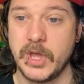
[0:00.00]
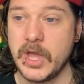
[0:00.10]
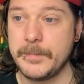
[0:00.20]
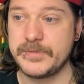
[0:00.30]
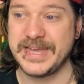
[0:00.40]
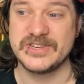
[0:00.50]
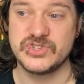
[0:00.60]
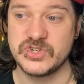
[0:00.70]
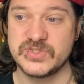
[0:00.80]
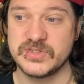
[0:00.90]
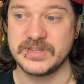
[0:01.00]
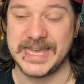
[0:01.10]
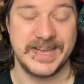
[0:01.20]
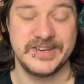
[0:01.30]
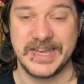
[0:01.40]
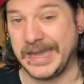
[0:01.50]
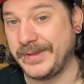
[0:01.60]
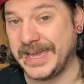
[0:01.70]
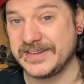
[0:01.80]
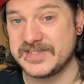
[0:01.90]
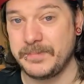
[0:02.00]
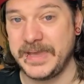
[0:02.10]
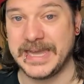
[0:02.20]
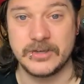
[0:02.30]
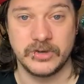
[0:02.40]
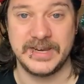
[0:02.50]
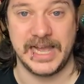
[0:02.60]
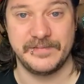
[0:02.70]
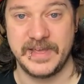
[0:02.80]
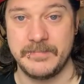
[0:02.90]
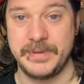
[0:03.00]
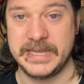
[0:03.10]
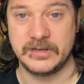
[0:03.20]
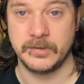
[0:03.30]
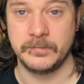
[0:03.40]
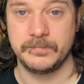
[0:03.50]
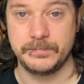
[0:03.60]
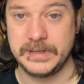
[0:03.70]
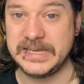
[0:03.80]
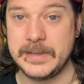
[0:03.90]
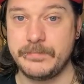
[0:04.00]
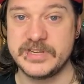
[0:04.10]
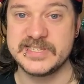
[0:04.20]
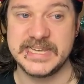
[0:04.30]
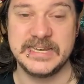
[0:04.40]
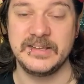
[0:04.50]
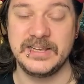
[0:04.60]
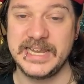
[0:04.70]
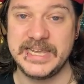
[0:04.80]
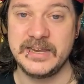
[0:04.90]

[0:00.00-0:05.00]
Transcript: but that's just kind of how it had to be. I couldn't have him being completely pristine and clean,